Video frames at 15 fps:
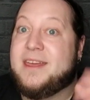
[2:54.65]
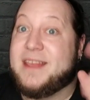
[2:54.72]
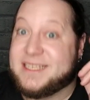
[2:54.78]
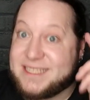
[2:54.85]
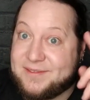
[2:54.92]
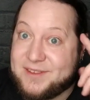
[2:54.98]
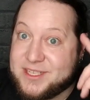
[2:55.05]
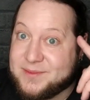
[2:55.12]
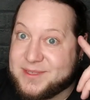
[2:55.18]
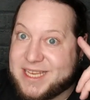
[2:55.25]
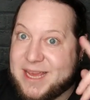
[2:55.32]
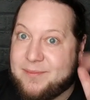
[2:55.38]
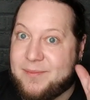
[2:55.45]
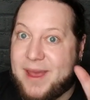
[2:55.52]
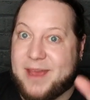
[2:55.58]
That's definitely something to
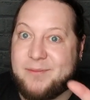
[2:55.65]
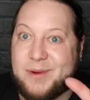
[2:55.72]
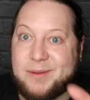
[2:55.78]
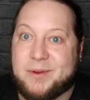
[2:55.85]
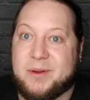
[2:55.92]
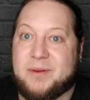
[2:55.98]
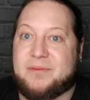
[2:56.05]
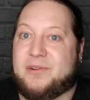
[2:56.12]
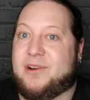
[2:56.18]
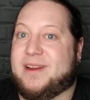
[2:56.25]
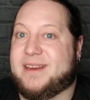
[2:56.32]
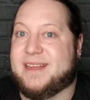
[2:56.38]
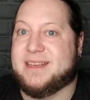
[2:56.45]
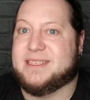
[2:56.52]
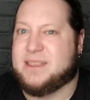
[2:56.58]
keep in my head when I'm coming up for
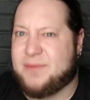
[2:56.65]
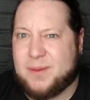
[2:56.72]
ideas.